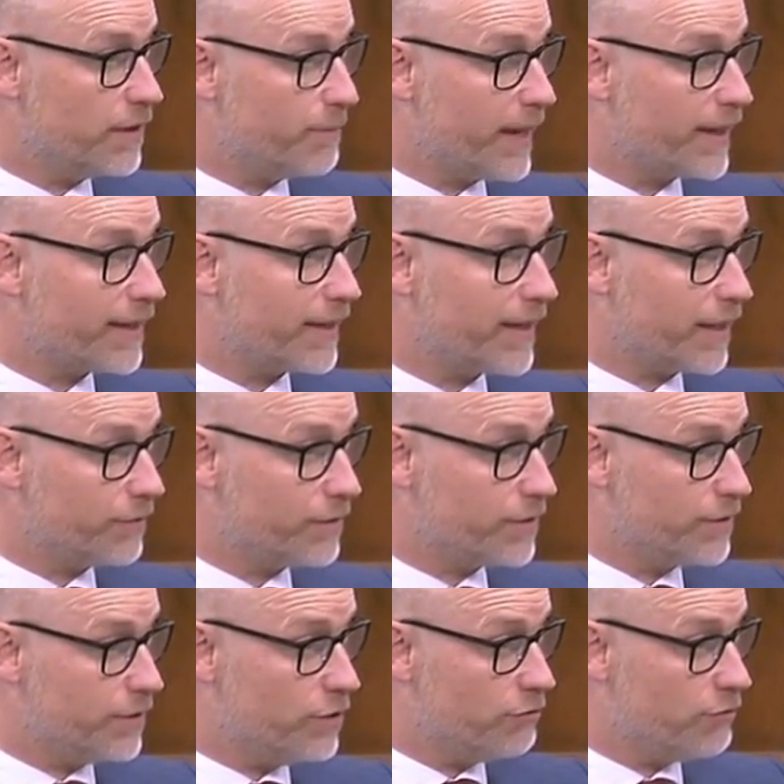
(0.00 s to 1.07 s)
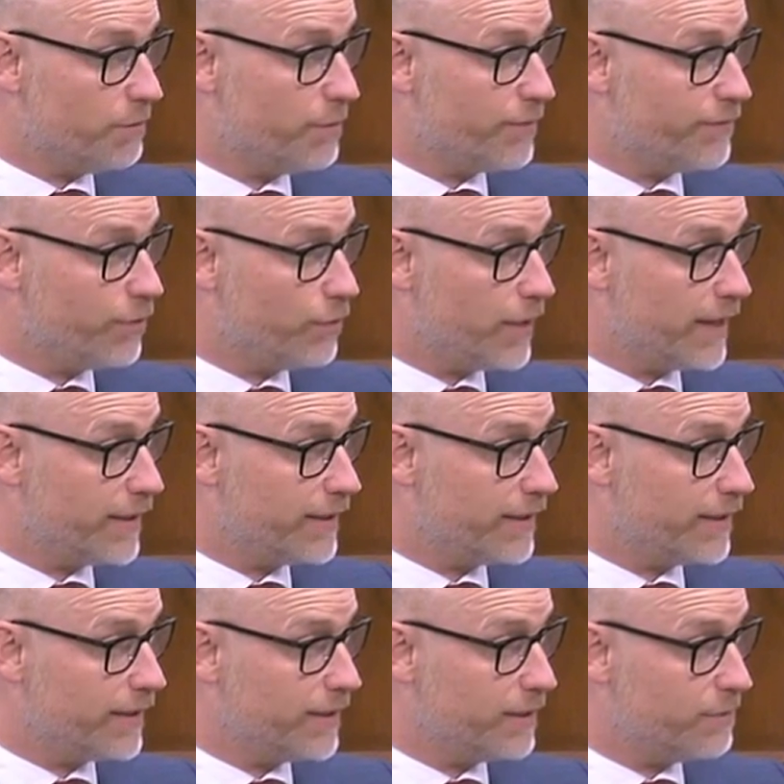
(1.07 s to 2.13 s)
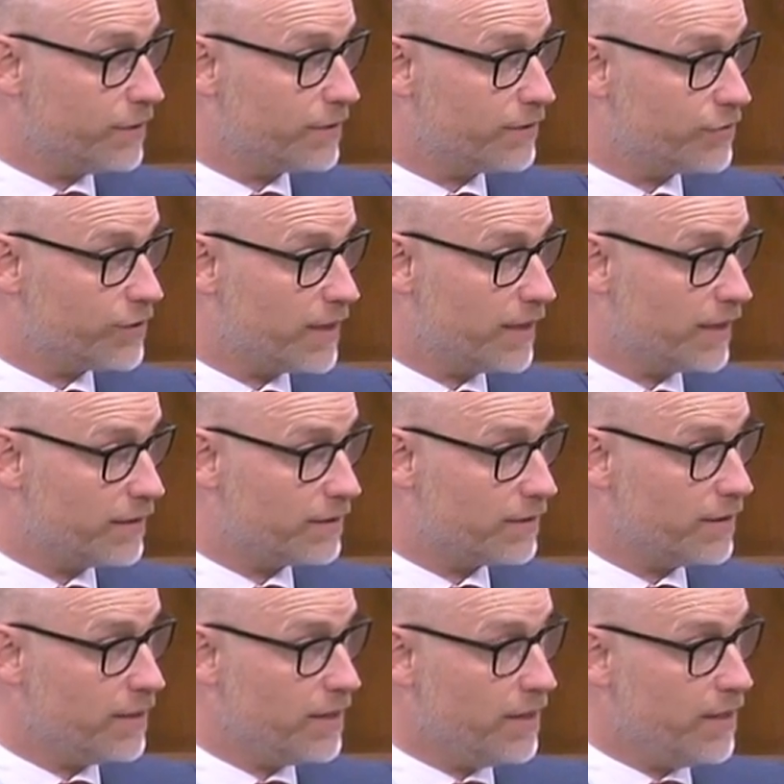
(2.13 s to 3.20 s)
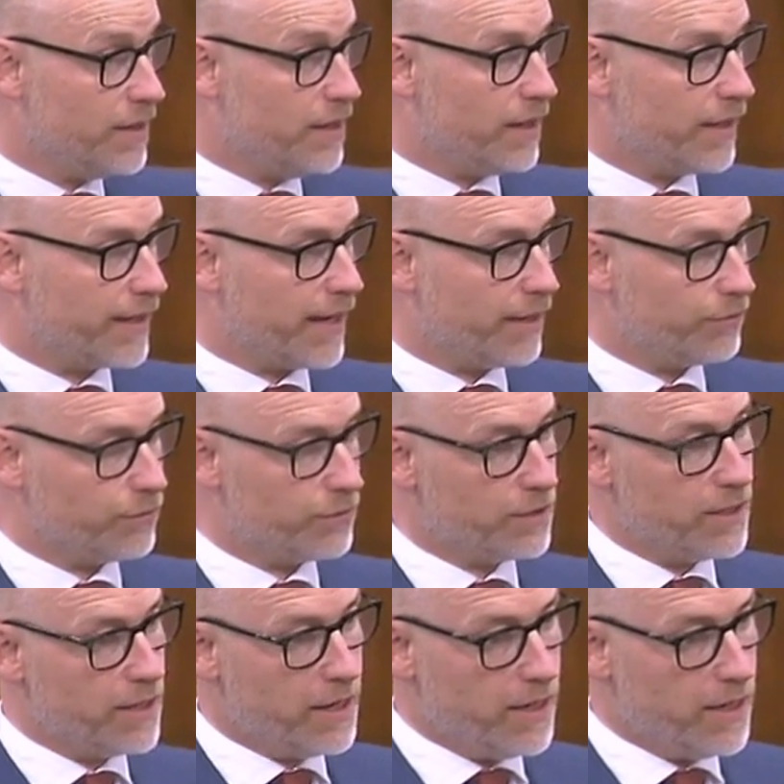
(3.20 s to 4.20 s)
bank accounts in Europe before landing in Mister Schelleg's account.